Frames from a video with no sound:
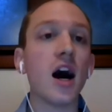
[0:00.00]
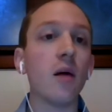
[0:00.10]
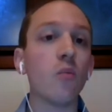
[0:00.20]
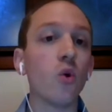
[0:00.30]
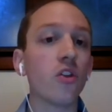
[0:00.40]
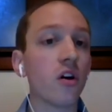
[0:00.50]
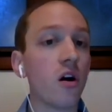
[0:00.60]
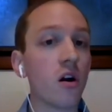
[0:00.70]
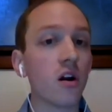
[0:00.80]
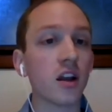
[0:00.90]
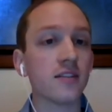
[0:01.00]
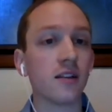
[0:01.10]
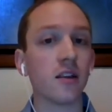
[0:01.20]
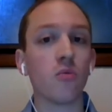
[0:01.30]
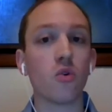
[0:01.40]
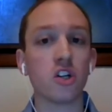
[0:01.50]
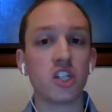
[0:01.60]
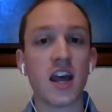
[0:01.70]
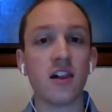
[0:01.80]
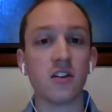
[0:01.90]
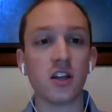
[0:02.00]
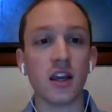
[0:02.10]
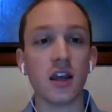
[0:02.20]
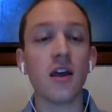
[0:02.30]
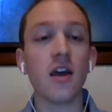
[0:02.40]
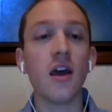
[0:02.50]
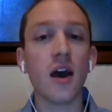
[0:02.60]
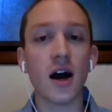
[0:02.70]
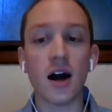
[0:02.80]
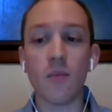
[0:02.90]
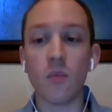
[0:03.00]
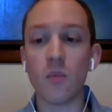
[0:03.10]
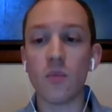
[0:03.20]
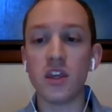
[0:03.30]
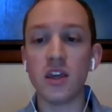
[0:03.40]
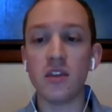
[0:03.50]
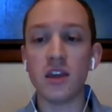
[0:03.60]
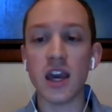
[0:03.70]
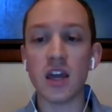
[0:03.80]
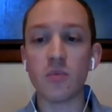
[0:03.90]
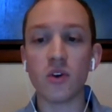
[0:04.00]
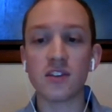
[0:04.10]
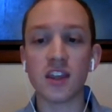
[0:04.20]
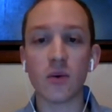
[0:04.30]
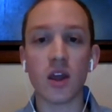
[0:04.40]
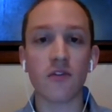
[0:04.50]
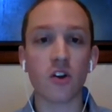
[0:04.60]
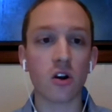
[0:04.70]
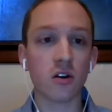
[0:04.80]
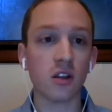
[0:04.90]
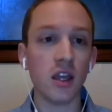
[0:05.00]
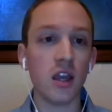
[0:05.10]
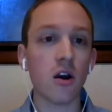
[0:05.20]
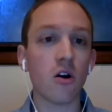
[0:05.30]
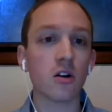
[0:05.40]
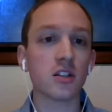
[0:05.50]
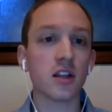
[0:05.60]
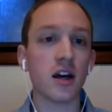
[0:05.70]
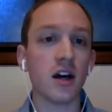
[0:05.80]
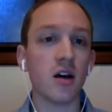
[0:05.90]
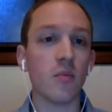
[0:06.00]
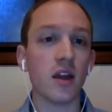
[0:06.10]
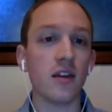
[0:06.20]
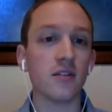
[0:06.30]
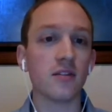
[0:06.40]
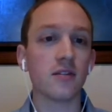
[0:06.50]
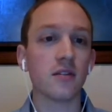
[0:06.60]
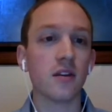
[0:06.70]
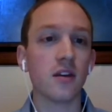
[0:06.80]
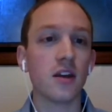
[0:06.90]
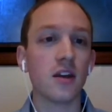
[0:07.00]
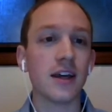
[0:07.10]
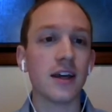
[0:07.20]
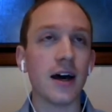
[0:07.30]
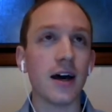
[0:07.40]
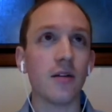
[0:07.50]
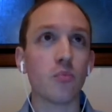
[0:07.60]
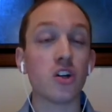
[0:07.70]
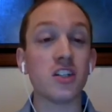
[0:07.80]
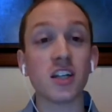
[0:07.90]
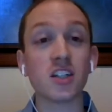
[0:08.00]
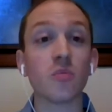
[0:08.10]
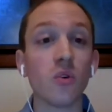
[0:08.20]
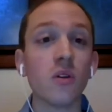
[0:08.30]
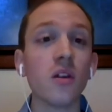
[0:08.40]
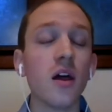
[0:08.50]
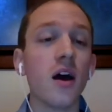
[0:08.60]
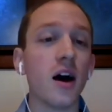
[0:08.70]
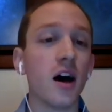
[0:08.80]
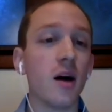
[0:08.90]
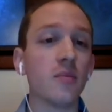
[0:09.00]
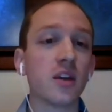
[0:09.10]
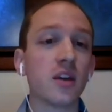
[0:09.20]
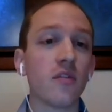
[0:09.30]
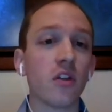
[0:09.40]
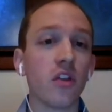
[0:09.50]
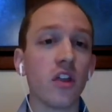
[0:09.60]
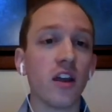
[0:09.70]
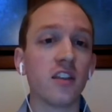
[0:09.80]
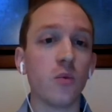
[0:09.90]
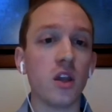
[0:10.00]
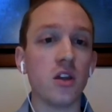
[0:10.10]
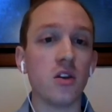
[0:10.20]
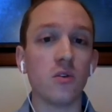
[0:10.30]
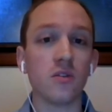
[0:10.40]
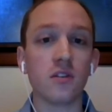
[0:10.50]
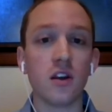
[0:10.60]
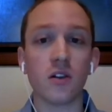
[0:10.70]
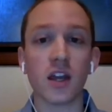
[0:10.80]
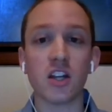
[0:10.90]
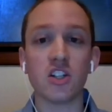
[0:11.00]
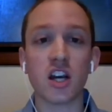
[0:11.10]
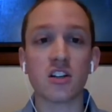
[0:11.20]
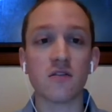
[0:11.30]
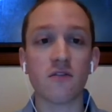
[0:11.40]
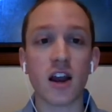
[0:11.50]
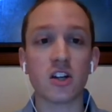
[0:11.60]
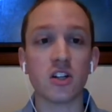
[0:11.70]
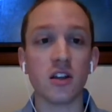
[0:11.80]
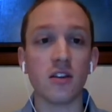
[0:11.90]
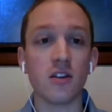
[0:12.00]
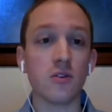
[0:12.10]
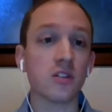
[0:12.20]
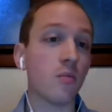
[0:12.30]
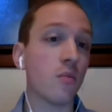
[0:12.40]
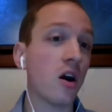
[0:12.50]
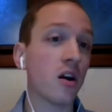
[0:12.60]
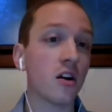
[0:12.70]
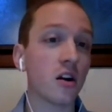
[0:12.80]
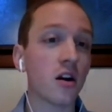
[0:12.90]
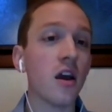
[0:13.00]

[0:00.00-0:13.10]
With the heart, it's a little more challenging. The endpoints that we have currently aren't as predictable. Some of the things that we use, like ejection fraction used to monitor,